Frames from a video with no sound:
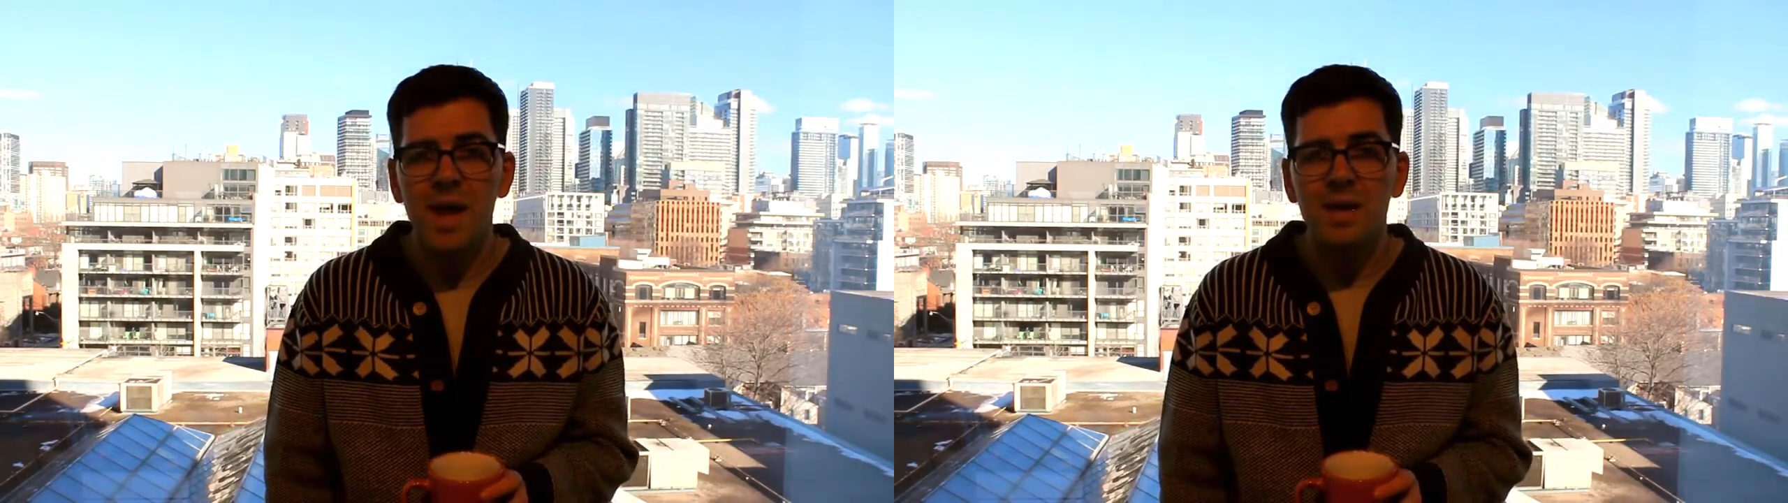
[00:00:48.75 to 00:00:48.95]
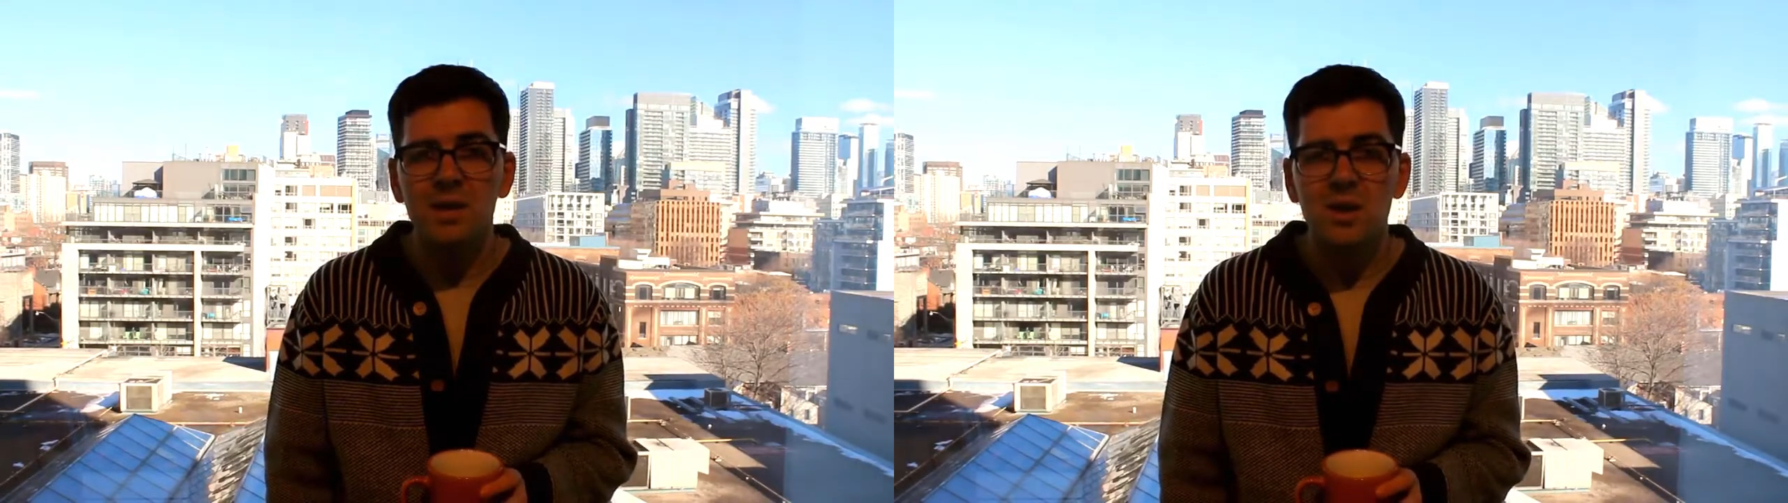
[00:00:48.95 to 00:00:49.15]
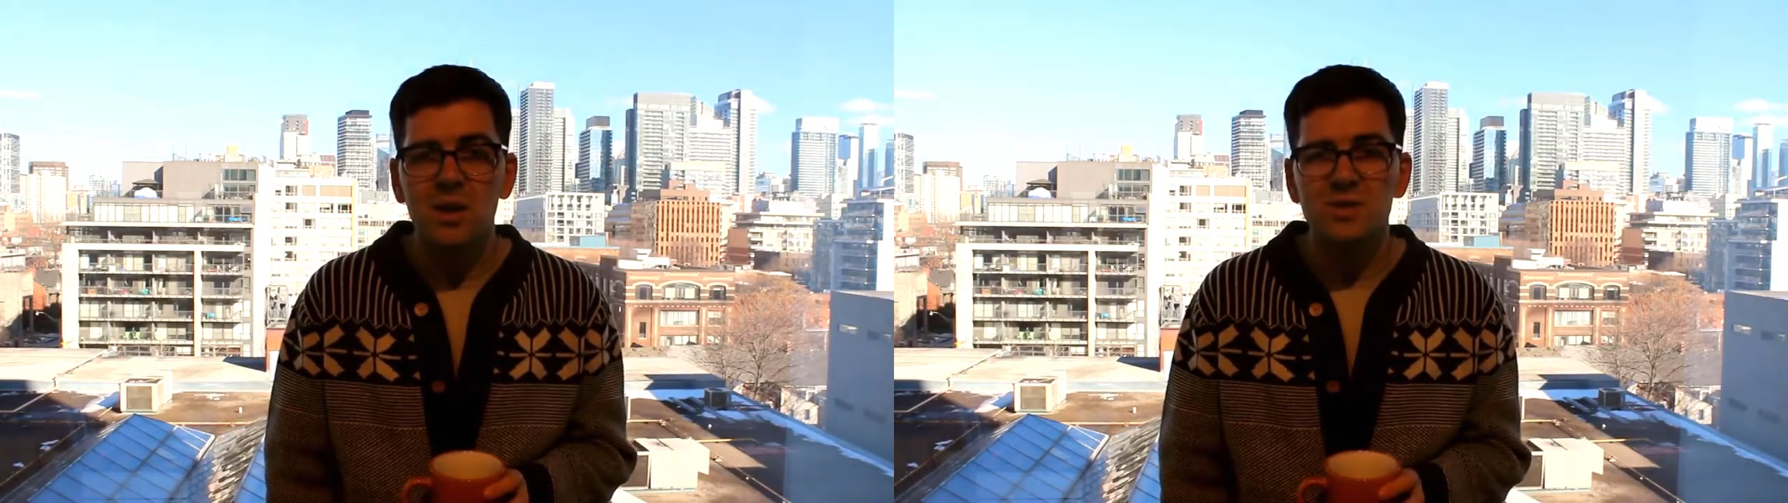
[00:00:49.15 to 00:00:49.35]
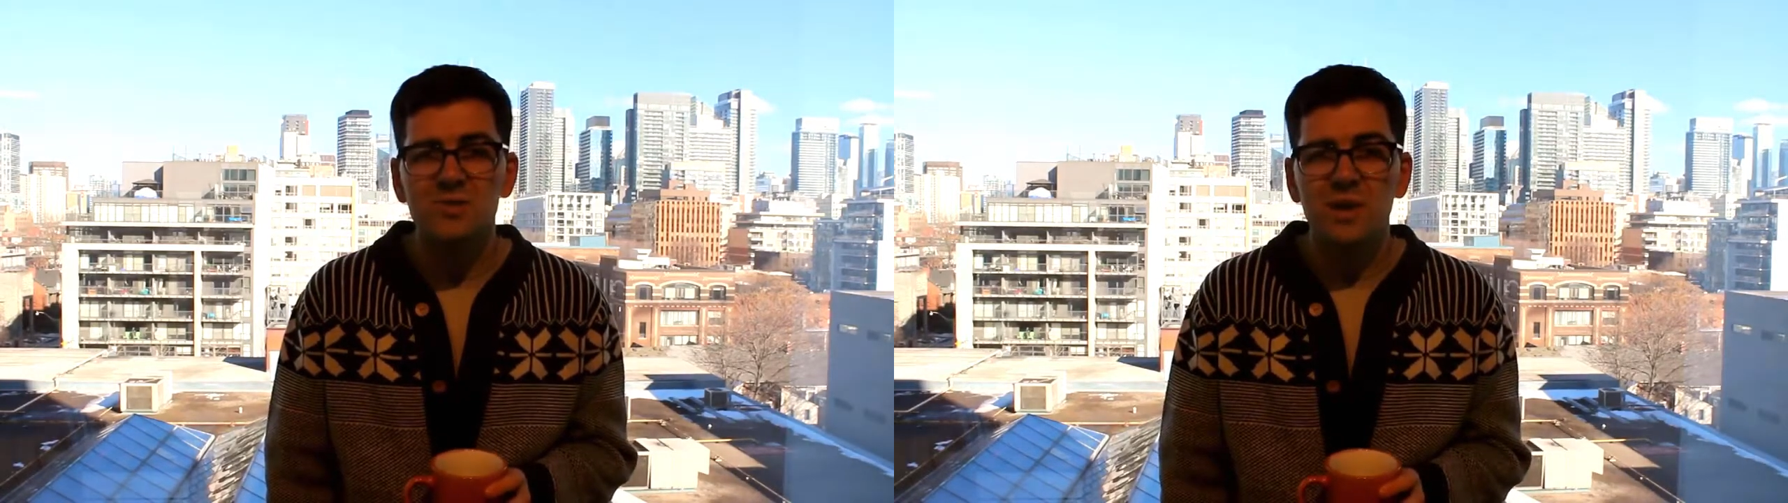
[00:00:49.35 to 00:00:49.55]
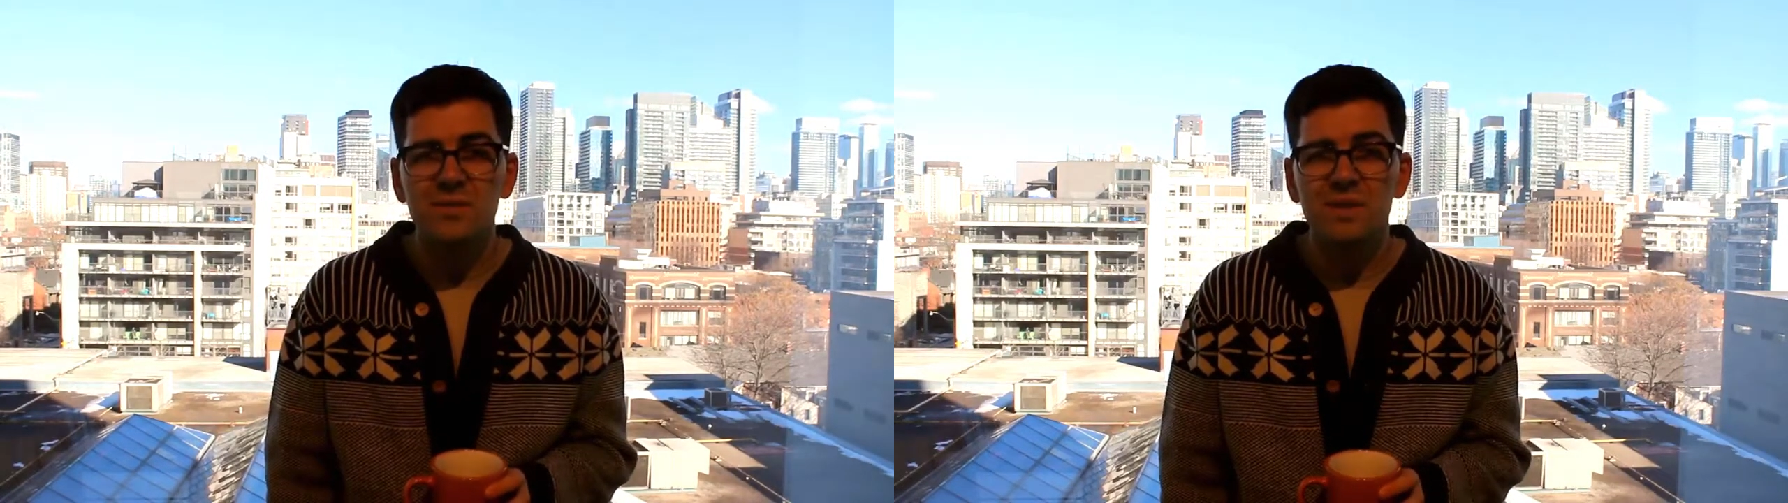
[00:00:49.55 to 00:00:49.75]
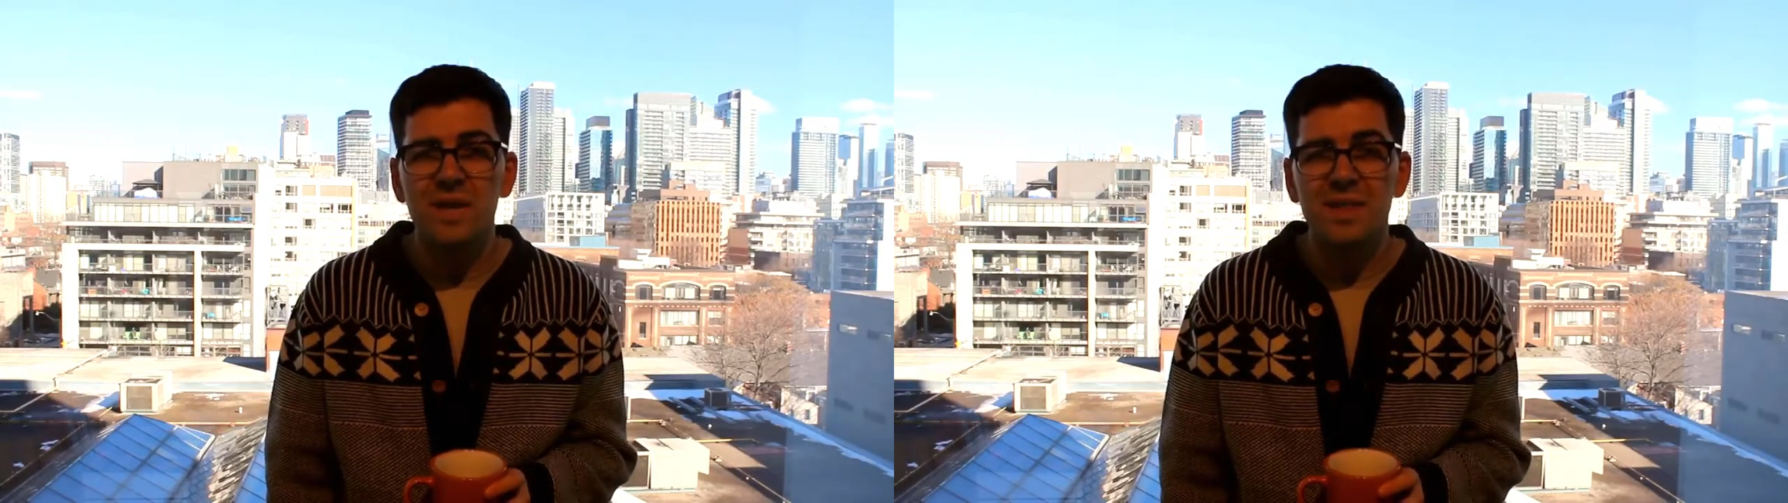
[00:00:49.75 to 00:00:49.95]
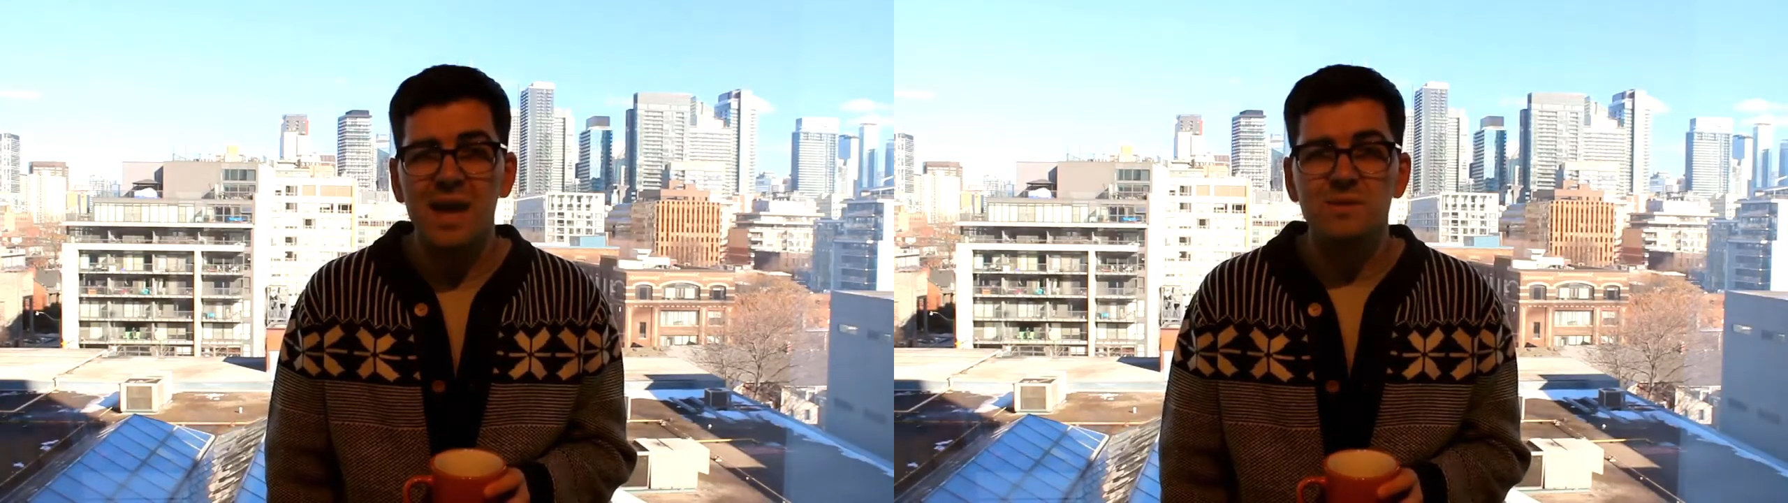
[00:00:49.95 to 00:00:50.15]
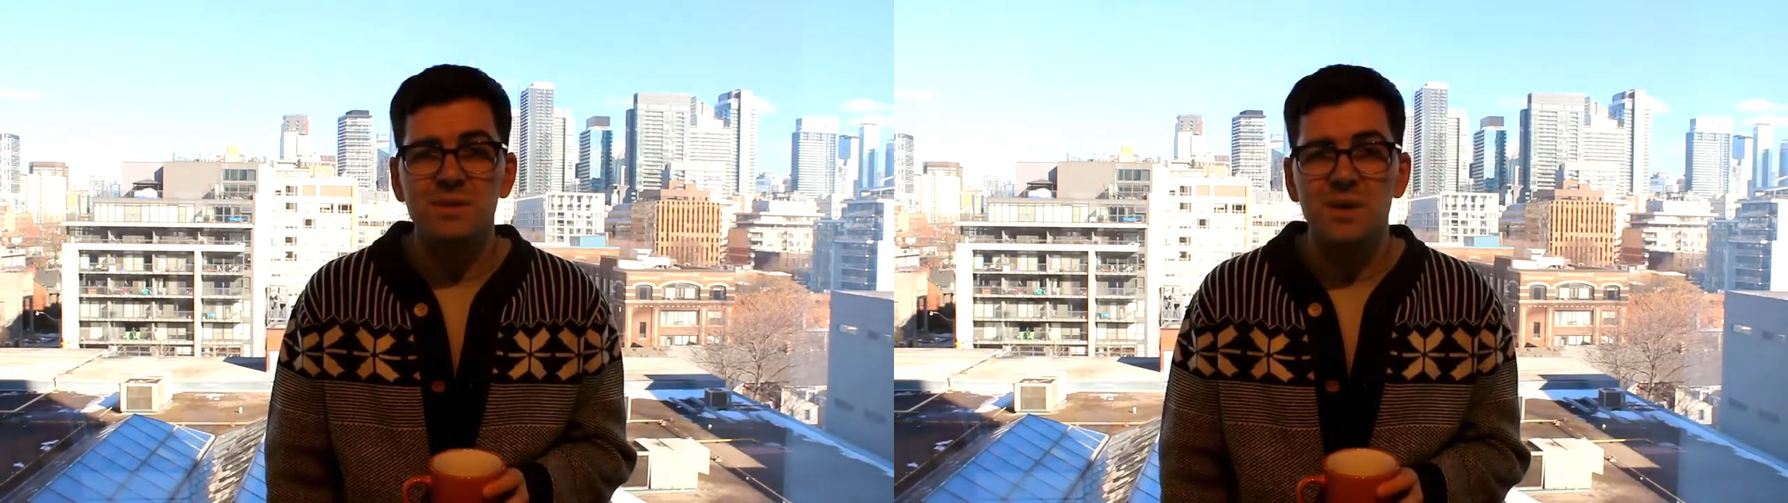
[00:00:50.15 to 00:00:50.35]
and it cost roughly
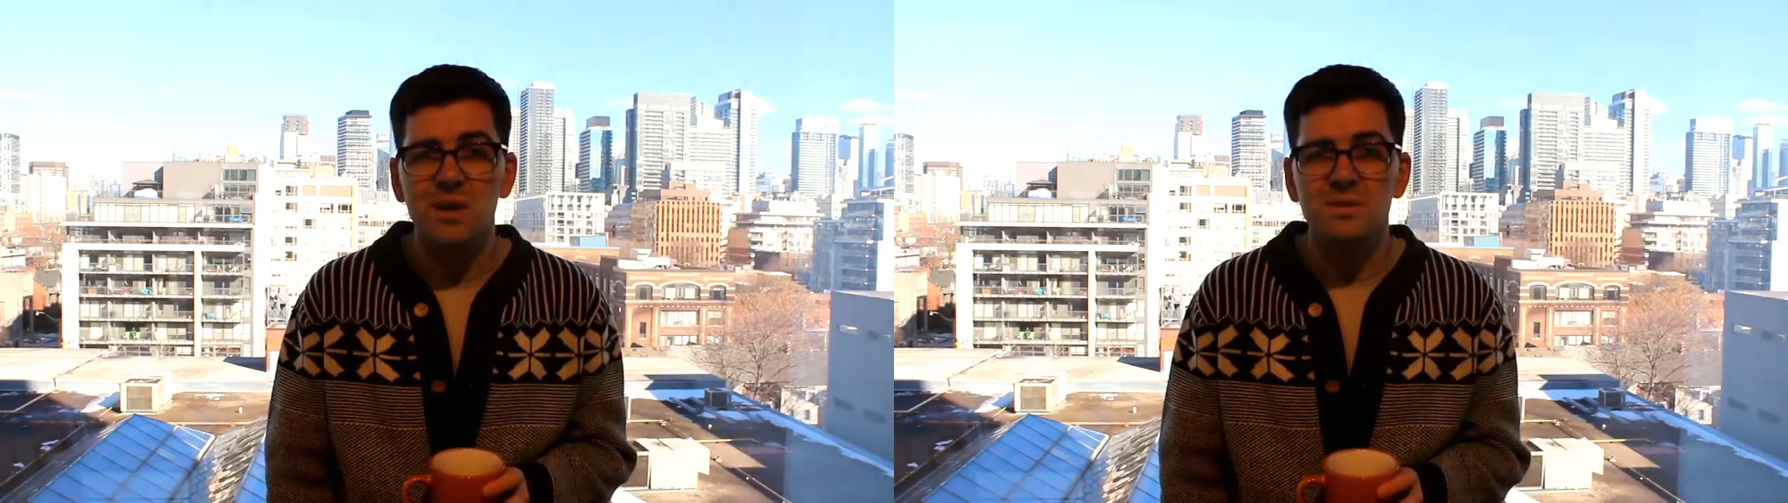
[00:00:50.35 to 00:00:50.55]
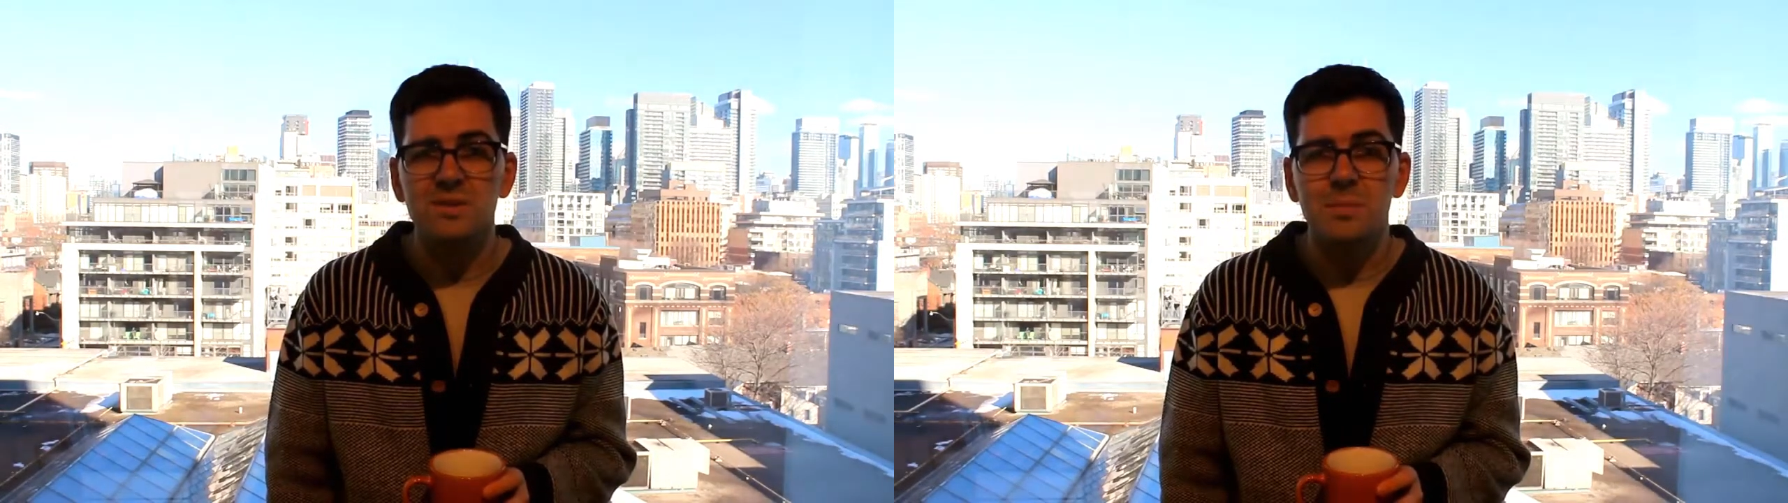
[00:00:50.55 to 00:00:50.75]
$1,000